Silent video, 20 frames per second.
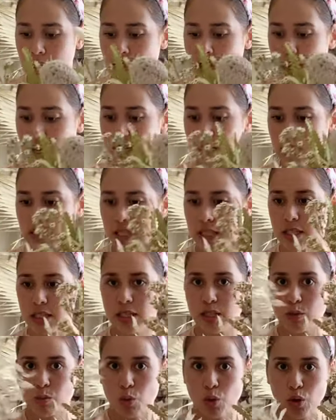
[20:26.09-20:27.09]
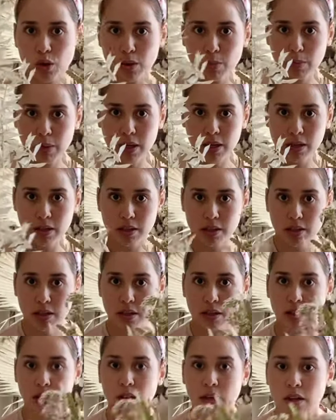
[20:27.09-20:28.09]
and this small bit
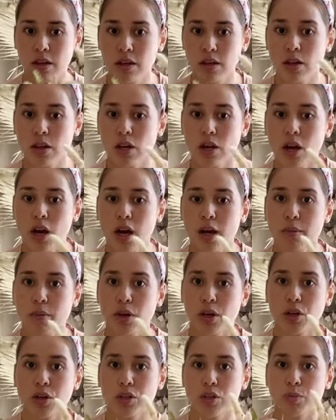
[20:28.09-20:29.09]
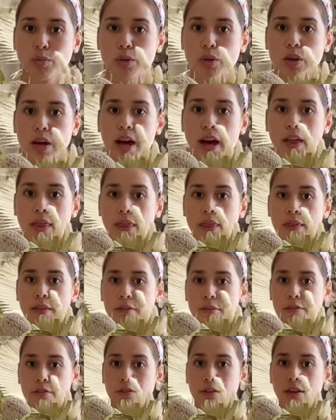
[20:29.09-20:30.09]
I'm going to put at the
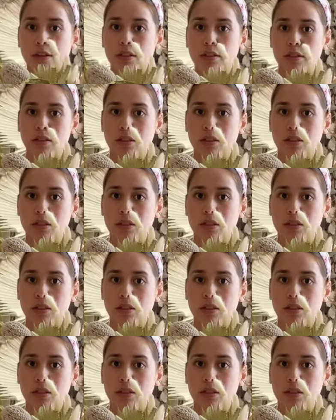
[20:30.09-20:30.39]
front